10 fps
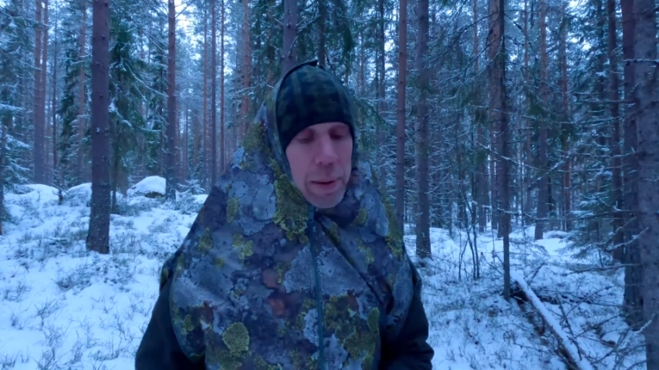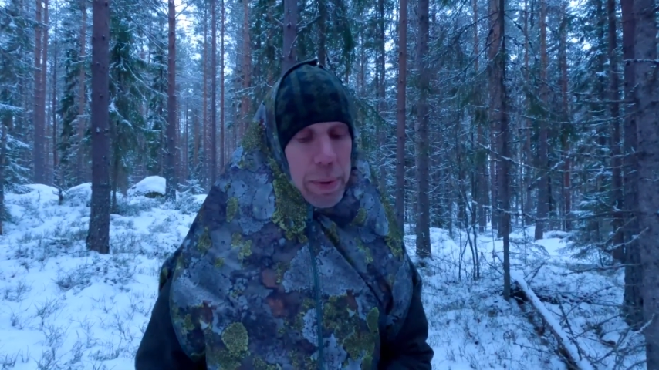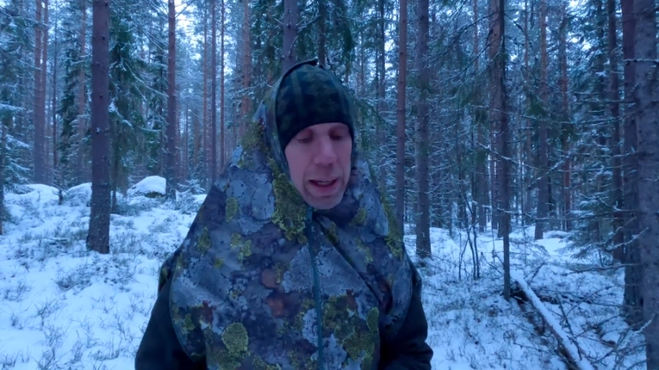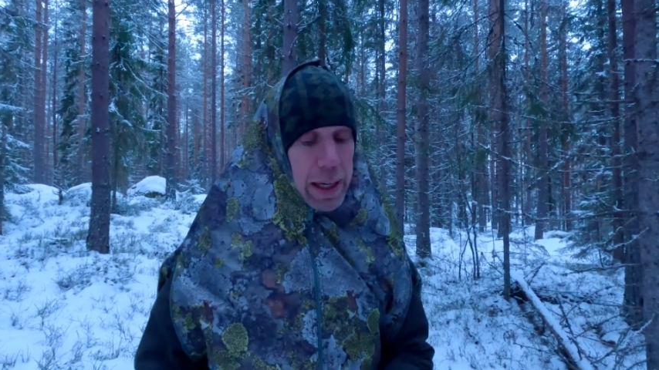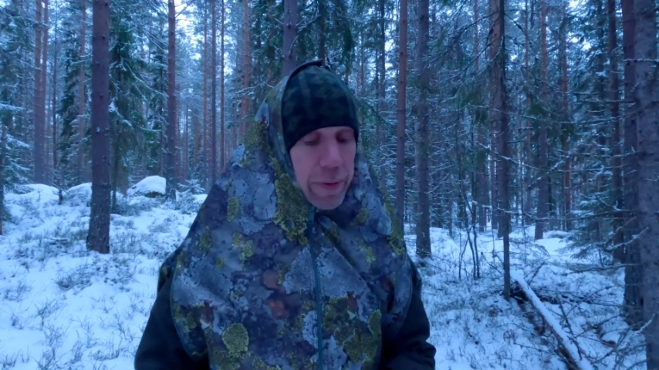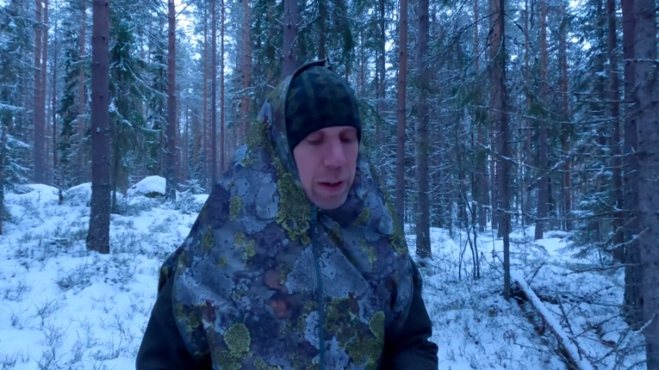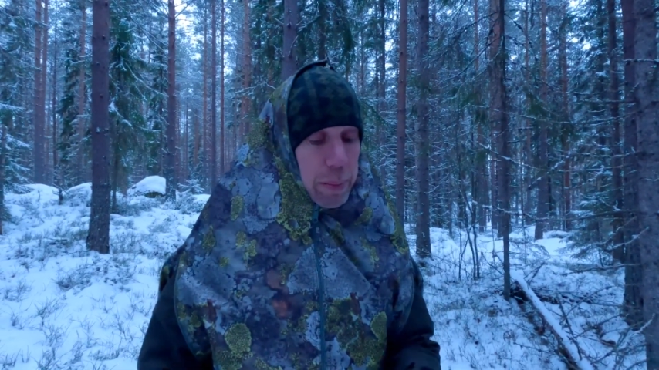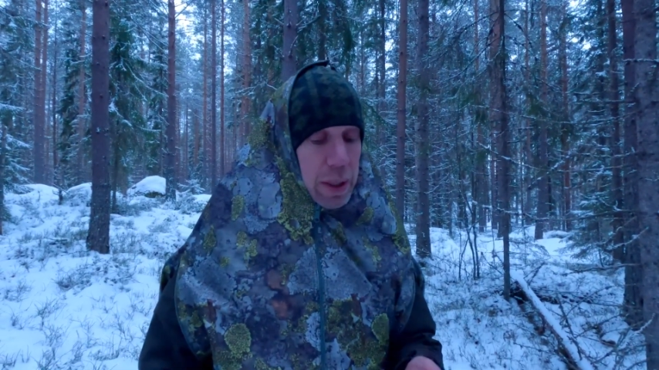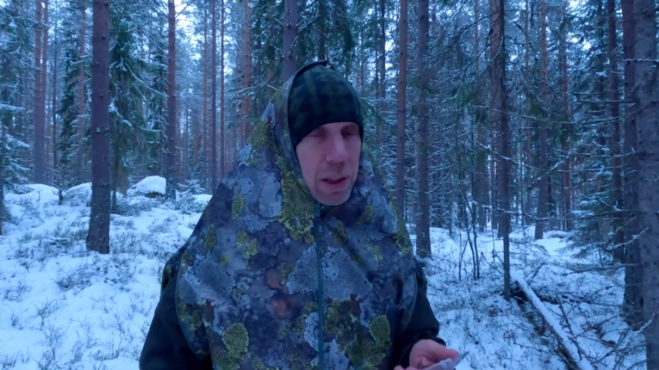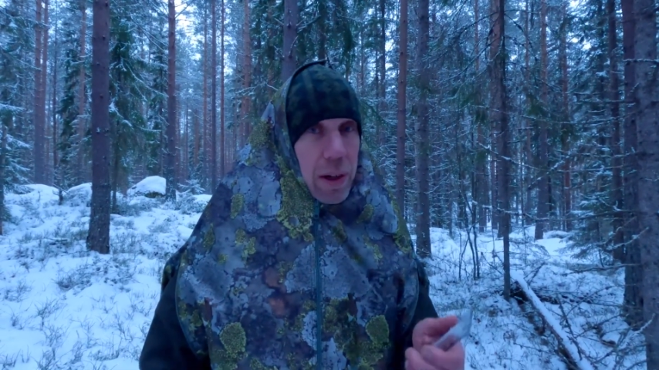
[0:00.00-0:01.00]
but after
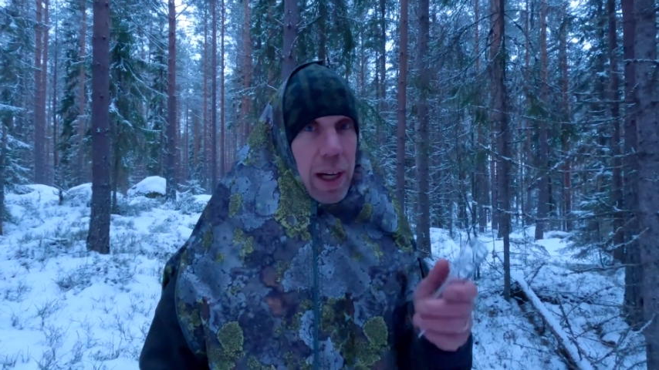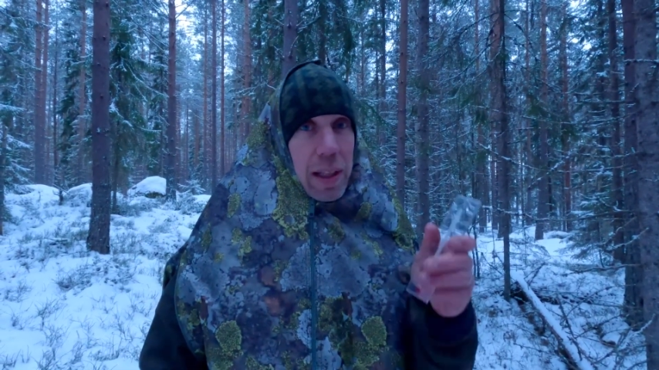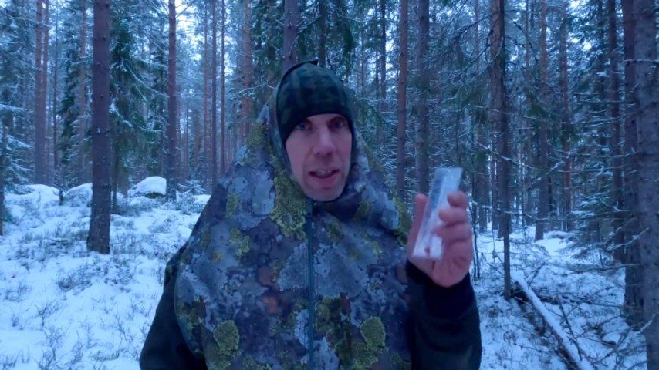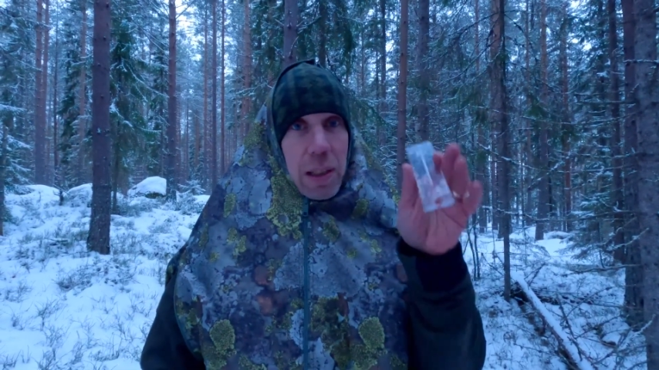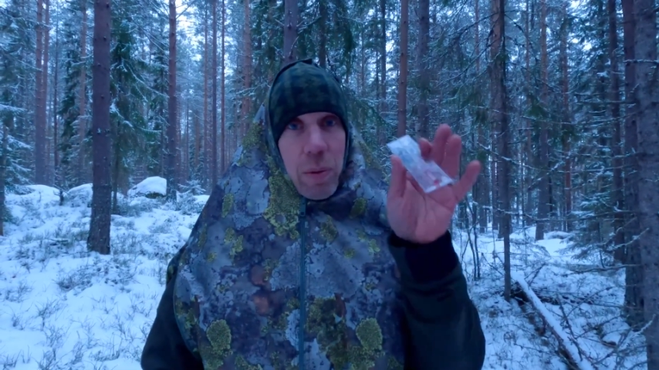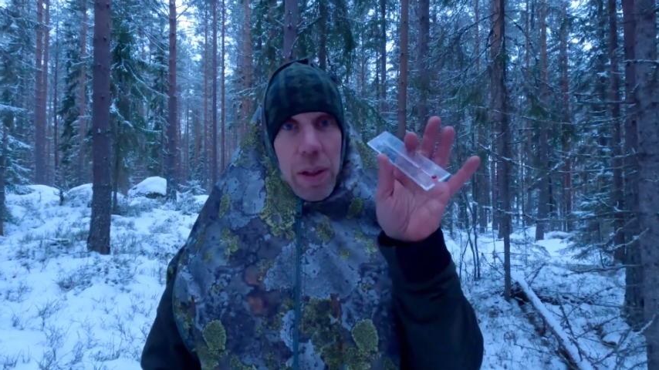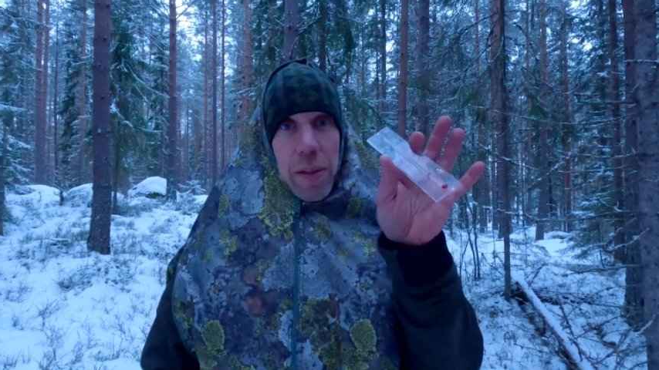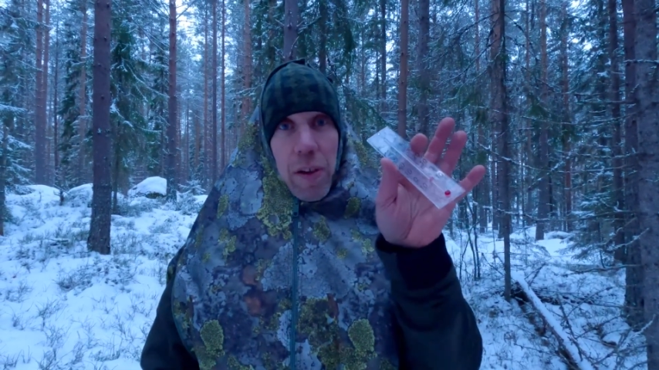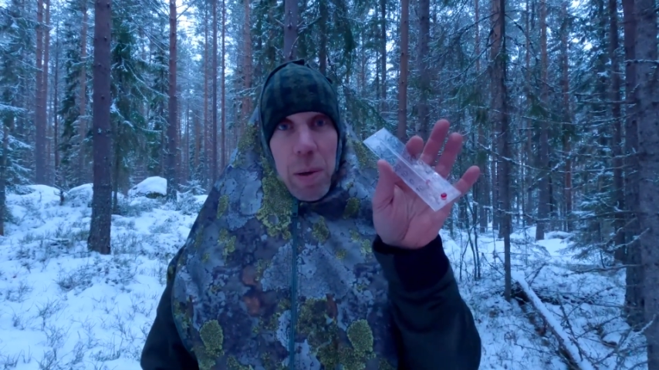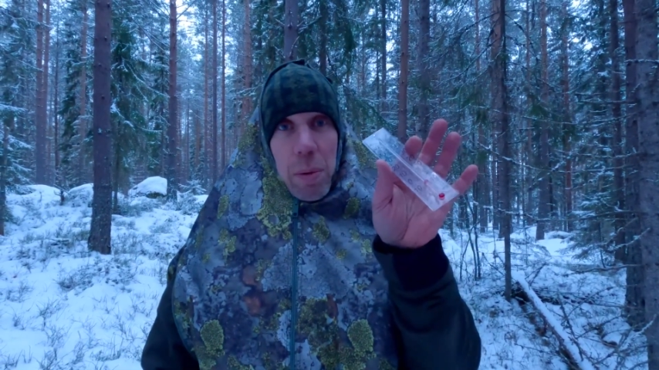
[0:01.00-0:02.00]
been trying this with the
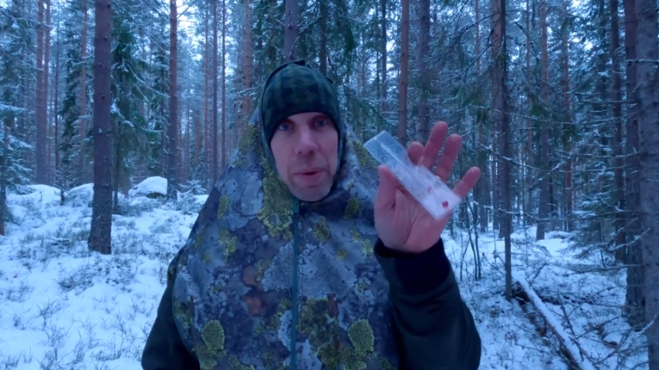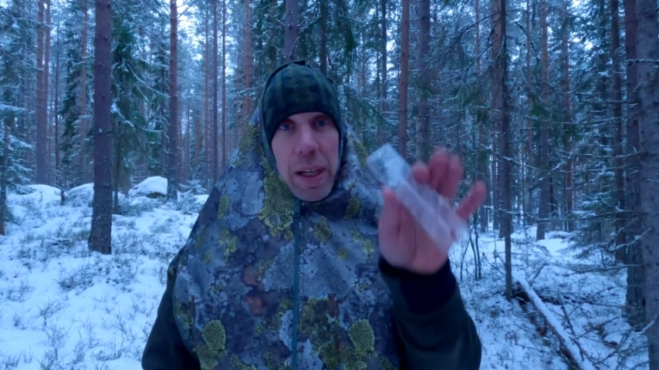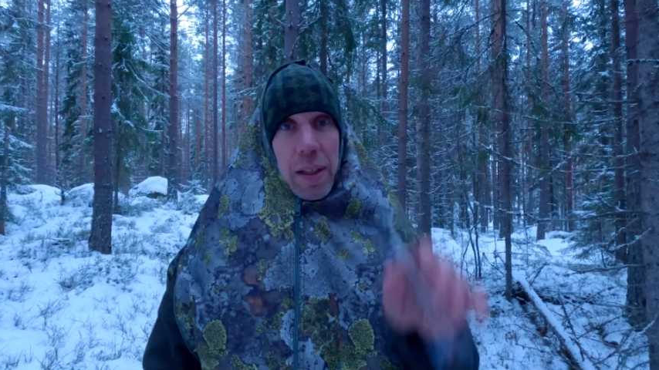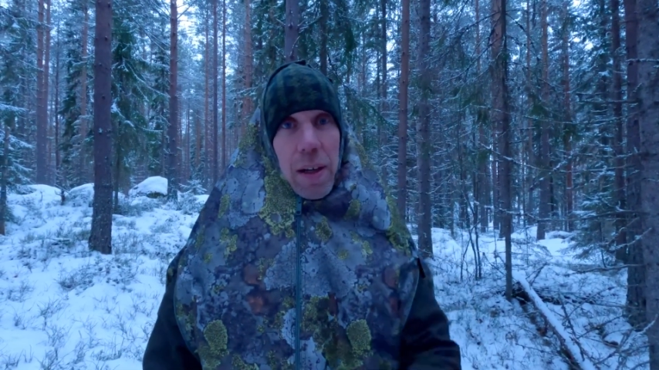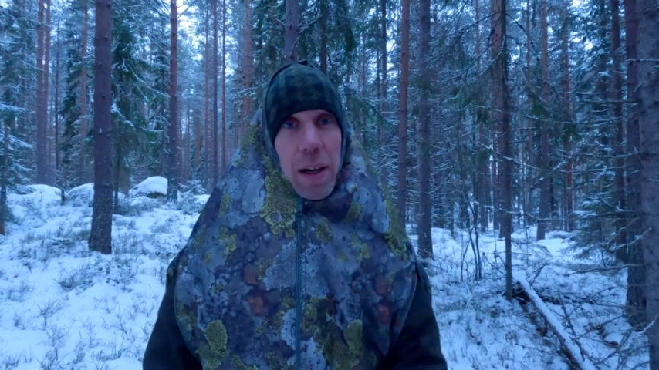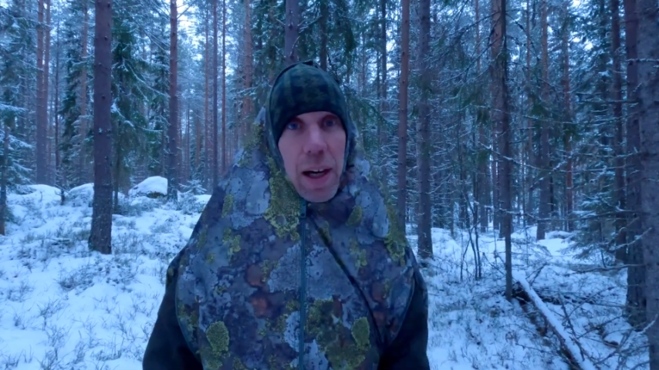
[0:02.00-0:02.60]
thermometer,